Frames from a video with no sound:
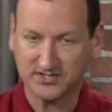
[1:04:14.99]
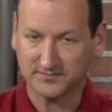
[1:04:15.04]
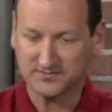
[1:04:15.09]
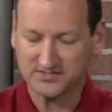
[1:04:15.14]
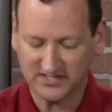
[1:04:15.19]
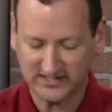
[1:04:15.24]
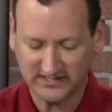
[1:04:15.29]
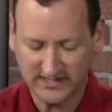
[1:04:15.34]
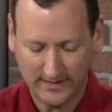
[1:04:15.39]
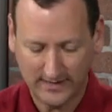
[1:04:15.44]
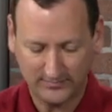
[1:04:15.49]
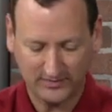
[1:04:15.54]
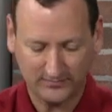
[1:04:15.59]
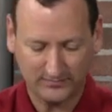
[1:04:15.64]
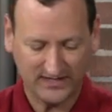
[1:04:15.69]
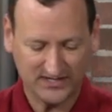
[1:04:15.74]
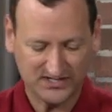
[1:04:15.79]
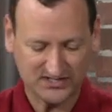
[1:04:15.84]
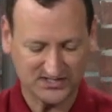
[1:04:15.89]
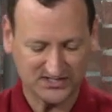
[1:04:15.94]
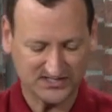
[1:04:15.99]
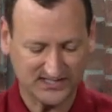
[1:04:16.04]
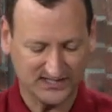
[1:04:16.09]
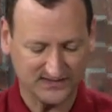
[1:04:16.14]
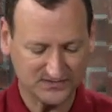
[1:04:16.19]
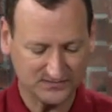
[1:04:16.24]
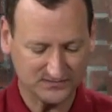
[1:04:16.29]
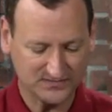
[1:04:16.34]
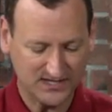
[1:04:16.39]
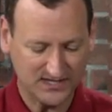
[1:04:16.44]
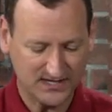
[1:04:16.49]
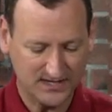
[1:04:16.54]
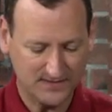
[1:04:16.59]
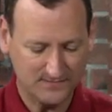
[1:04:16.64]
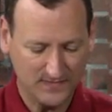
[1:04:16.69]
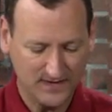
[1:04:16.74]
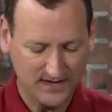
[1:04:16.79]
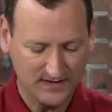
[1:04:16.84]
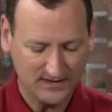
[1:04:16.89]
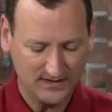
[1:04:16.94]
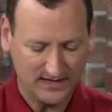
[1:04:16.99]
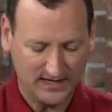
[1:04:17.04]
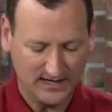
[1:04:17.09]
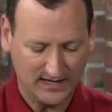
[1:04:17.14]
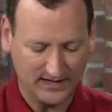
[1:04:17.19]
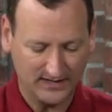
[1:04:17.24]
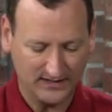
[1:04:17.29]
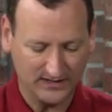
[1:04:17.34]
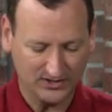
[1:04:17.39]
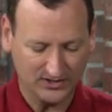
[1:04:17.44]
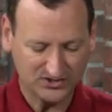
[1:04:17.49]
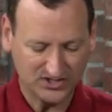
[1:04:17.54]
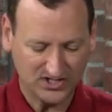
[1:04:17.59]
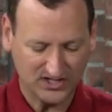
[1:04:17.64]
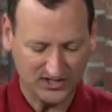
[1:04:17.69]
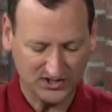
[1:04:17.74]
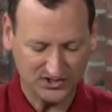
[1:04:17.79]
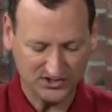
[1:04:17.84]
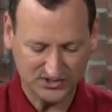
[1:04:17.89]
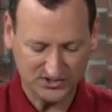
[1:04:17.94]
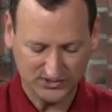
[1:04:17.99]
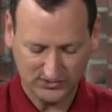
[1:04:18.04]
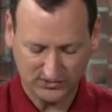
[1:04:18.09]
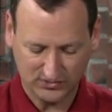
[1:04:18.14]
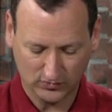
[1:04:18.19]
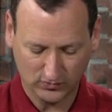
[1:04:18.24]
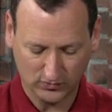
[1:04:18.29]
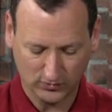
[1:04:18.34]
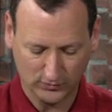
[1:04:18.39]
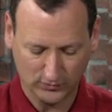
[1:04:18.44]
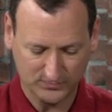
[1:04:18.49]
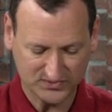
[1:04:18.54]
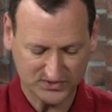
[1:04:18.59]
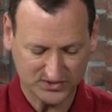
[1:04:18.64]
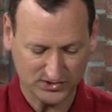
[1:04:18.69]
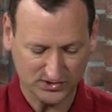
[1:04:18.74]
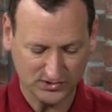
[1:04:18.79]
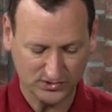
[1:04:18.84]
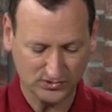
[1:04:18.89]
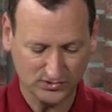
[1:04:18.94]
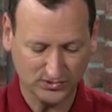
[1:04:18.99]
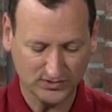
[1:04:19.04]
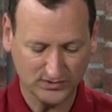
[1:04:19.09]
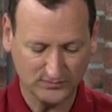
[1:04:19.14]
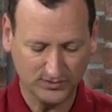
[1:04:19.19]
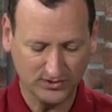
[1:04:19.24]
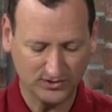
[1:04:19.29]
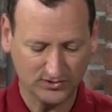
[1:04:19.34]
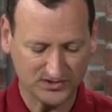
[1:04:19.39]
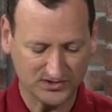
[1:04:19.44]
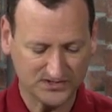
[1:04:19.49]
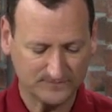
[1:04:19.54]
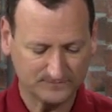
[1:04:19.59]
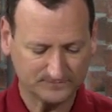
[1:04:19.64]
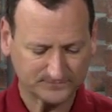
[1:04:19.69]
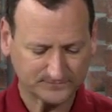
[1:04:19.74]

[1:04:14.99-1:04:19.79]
I'm just going to copy and paste to save some time, and I'll change groups to computers.